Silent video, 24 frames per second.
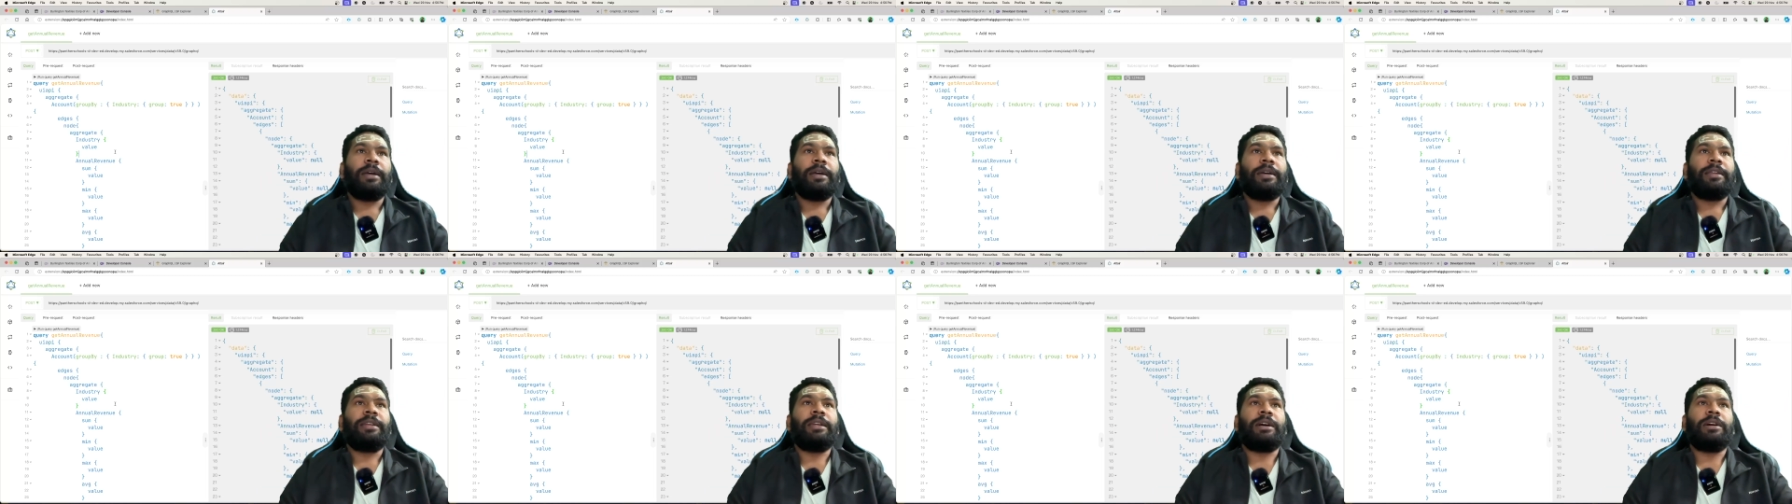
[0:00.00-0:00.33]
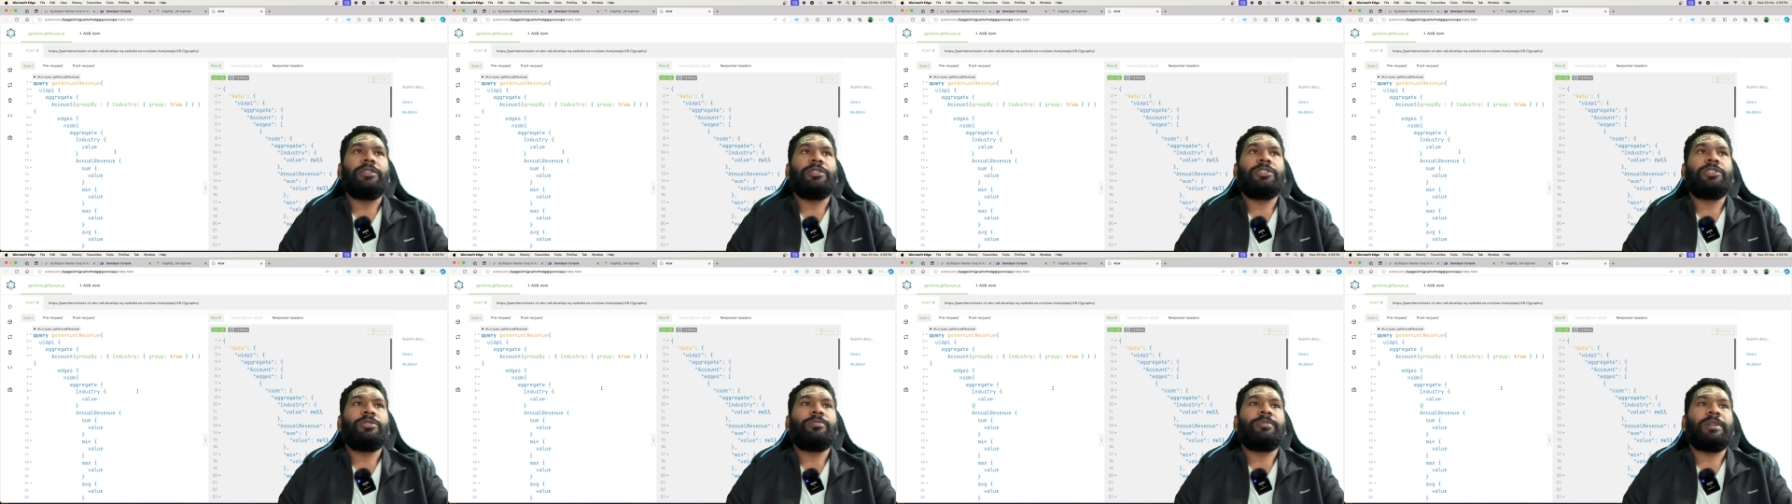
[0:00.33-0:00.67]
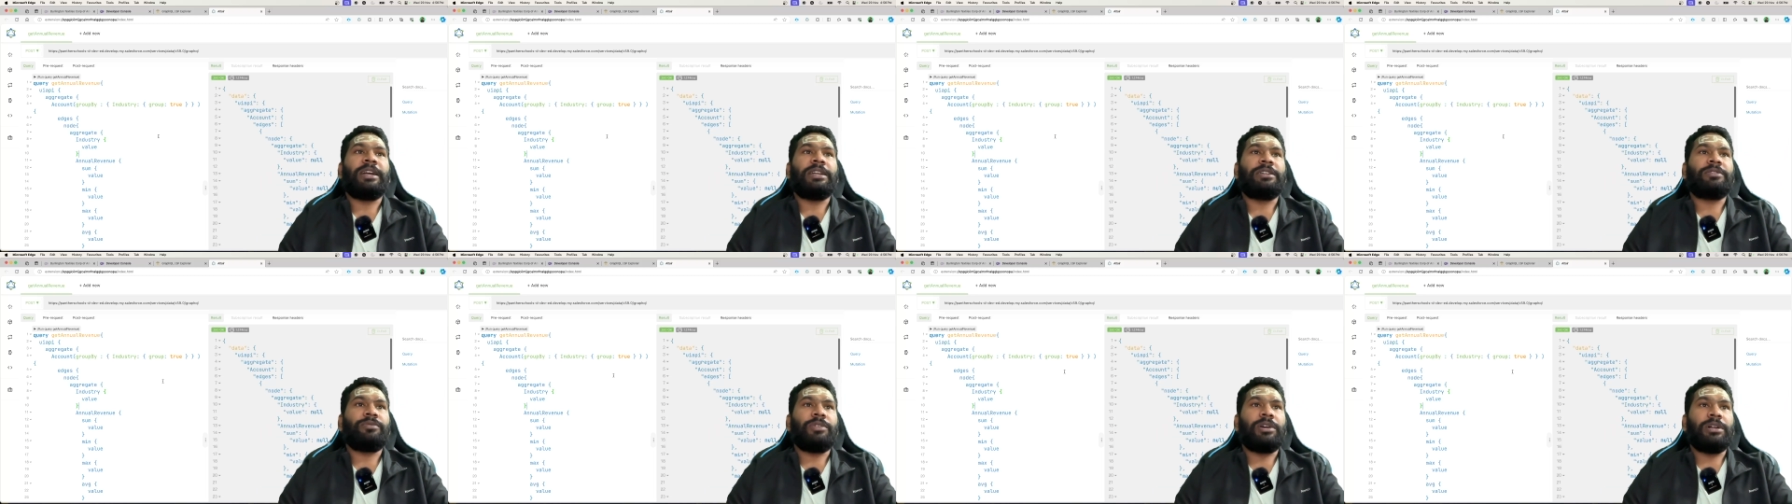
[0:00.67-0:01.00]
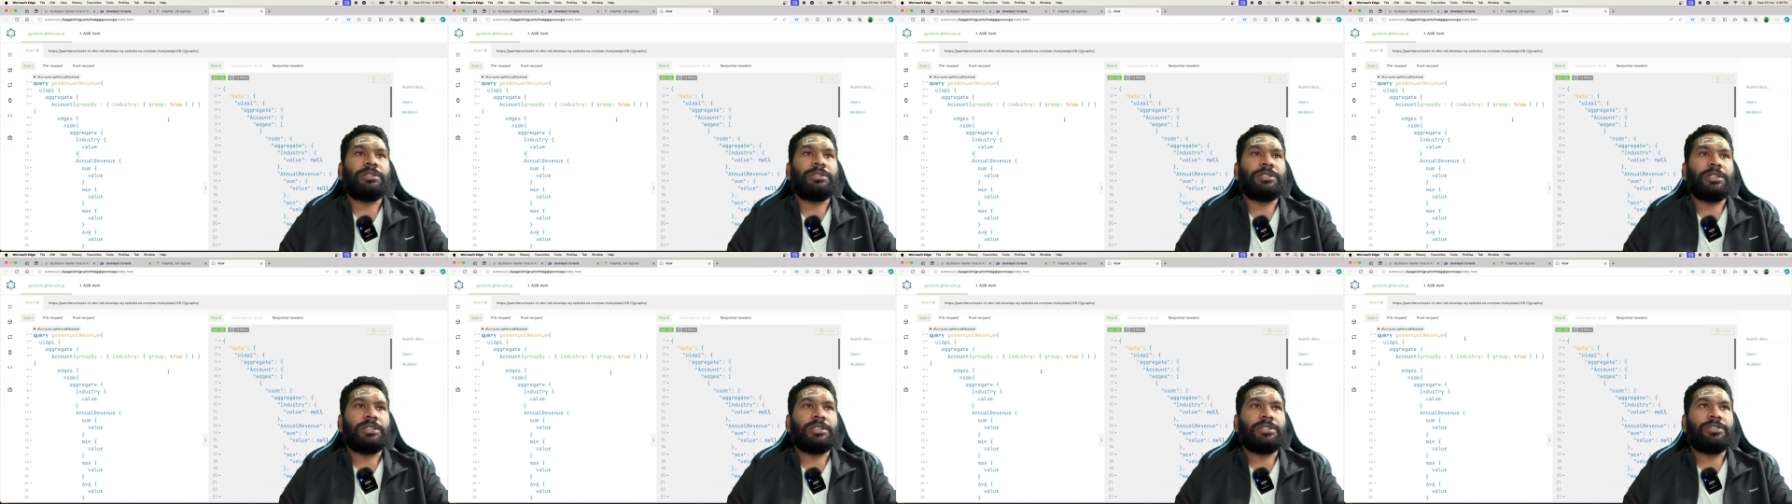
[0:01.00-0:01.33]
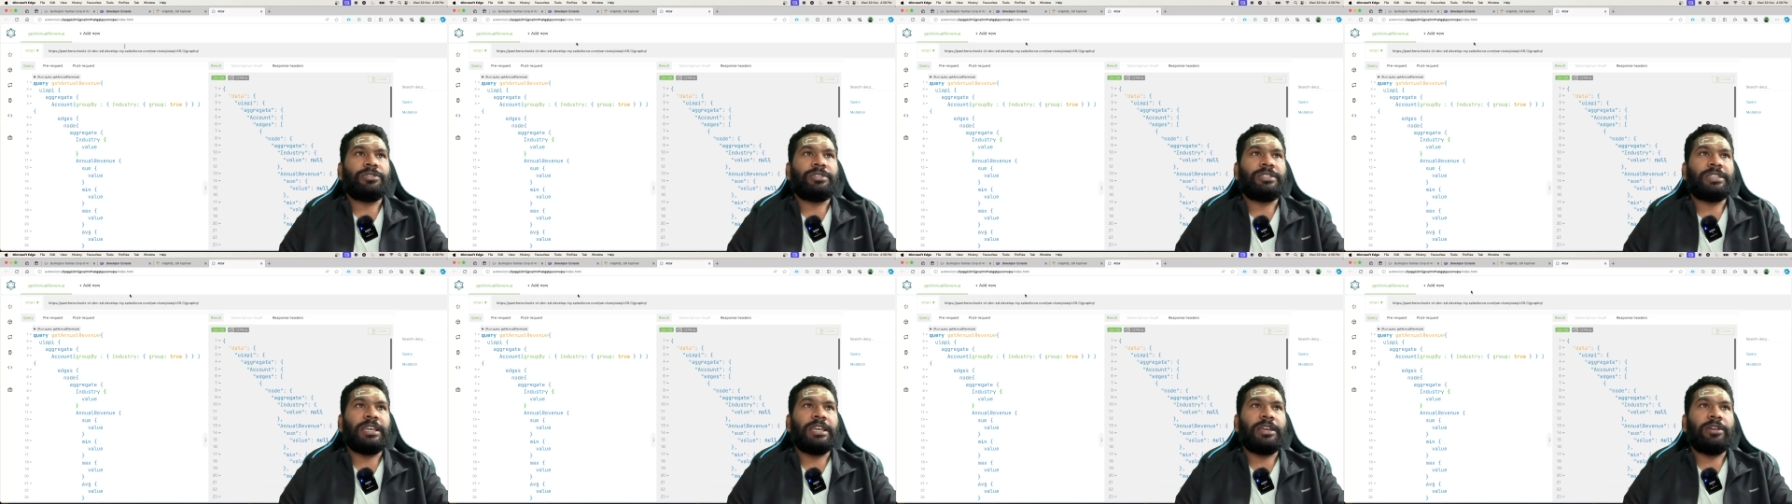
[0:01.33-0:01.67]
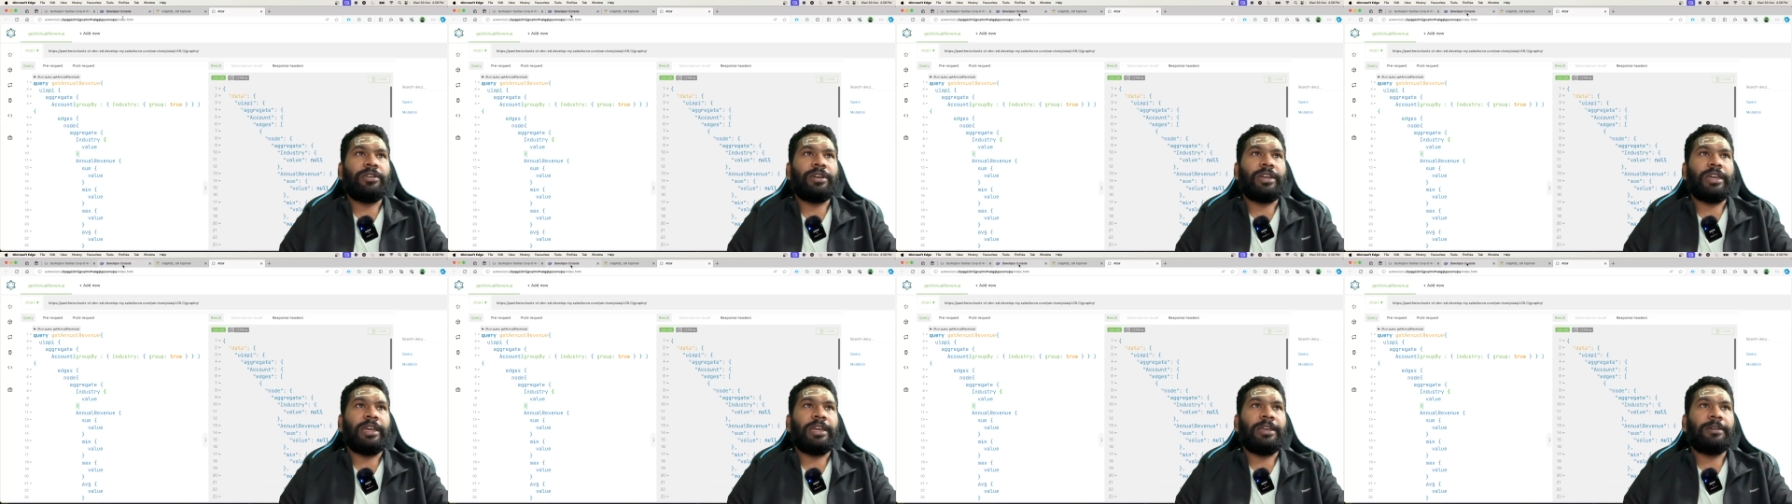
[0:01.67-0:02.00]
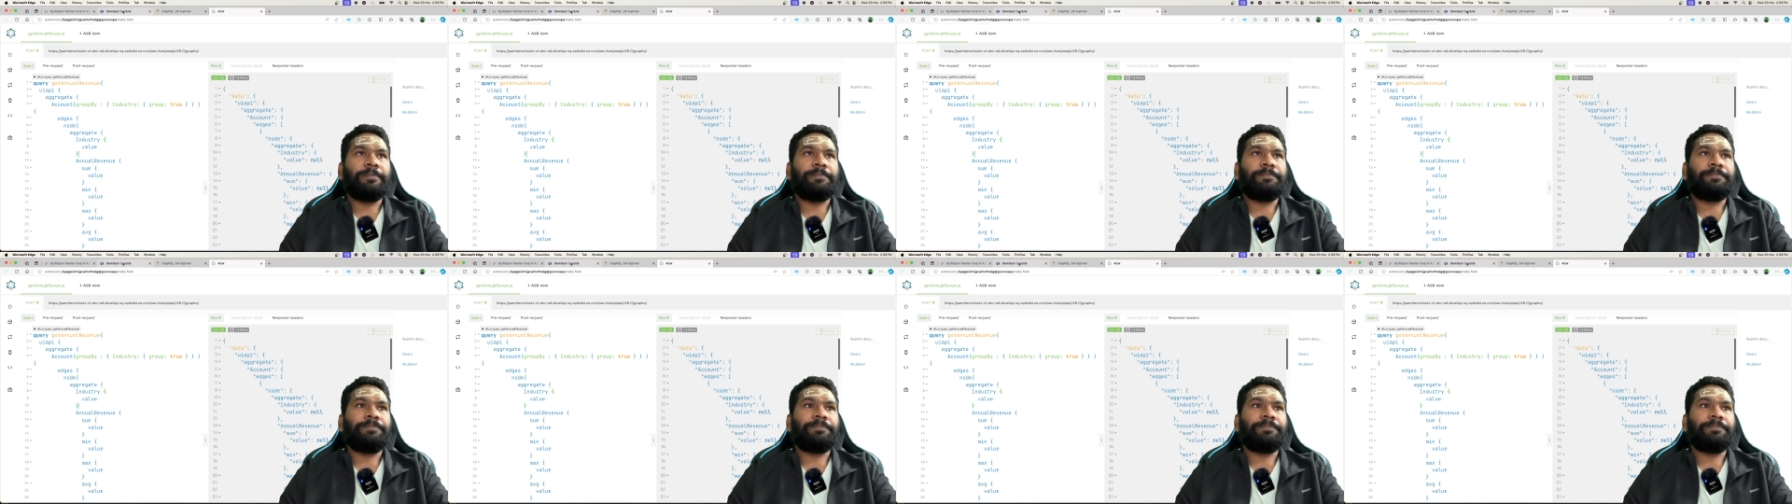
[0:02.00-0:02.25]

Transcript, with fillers: Now you might wanted to say, okay,